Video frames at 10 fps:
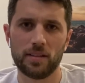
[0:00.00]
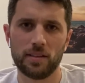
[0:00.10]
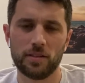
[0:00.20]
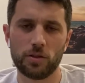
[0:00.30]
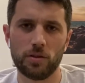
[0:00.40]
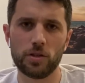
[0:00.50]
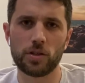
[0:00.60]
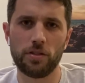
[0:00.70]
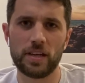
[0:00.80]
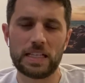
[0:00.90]
So those
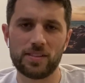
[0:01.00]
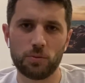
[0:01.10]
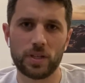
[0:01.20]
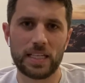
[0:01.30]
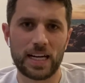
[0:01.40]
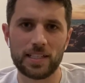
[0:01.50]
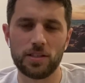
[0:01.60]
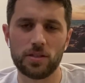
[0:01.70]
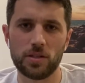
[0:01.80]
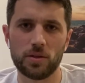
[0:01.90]
are things, what not
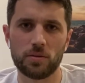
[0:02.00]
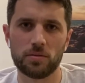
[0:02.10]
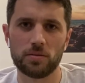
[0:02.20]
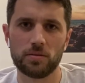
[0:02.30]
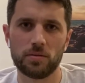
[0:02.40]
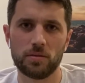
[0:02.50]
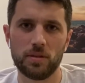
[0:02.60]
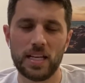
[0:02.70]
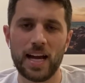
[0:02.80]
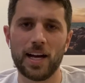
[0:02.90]
to do.
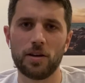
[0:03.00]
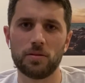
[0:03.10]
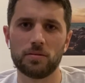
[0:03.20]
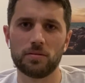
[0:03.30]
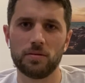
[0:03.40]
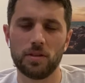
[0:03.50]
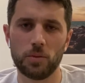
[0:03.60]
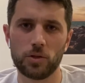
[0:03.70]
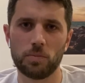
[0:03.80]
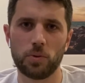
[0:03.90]
Now, the
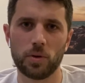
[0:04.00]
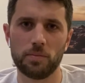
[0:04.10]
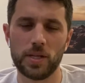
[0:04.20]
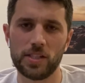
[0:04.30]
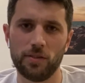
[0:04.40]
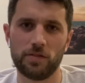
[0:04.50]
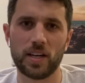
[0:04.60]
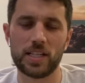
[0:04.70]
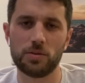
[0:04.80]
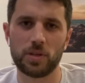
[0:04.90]
most important piece of
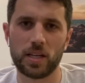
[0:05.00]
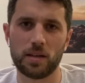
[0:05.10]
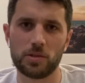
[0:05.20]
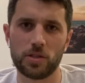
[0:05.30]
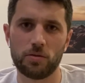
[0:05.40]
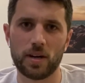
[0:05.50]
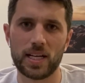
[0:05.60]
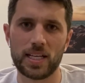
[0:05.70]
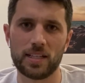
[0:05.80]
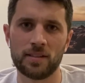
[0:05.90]
advice when it comes to
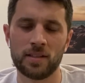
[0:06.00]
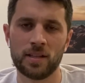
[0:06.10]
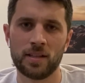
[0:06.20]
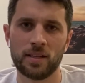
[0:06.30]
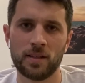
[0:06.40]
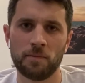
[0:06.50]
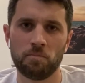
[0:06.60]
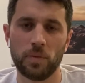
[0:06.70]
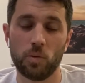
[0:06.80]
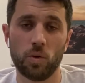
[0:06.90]
grading,
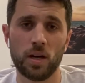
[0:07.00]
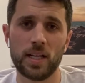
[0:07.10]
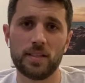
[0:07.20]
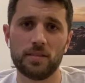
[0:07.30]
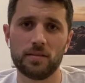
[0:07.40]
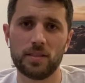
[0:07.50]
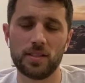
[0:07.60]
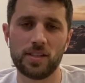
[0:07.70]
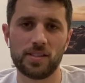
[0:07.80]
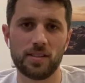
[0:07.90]
one,
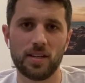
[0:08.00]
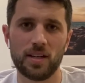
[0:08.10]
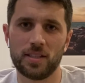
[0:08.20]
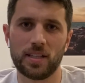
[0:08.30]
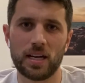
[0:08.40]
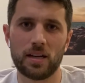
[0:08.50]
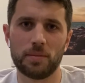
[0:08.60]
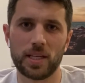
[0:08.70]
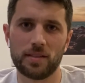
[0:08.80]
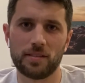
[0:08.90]
this isn't
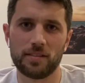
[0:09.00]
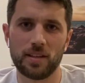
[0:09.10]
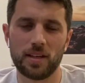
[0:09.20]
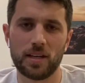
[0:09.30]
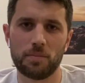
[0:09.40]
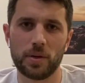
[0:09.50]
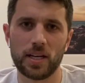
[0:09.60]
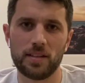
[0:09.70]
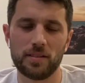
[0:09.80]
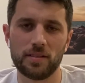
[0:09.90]
uncommon,
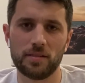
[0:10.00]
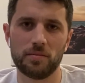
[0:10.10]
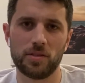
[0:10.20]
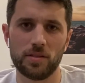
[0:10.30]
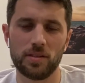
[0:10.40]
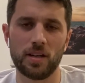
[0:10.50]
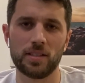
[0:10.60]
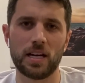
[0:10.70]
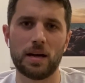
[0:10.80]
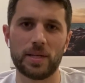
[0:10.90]
but
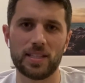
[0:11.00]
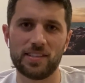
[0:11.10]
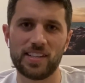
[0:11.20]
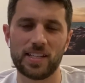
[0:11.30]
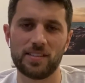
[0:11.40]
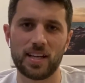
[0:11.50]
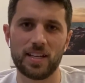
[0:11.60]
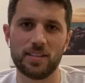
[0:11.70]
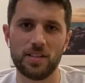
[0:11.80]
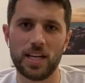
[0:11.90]
uncommon in the sense
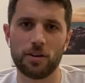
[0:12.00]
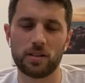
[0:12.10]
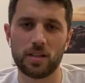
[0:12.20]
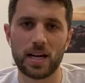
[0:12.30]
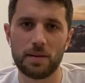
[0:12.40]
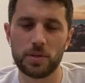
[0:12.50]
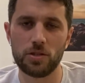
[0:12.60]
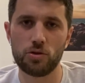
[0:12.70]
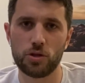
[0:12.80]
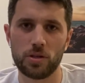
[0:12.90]
that you hear it a lot, but
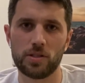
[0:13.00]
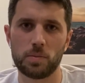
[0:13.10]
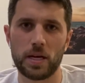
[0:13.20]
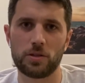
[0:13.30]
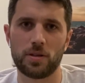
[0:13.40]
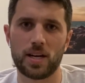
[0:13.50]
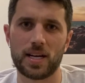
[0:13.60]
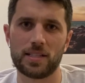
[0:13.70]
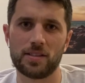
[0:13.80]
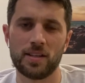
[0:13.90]
you should specialize.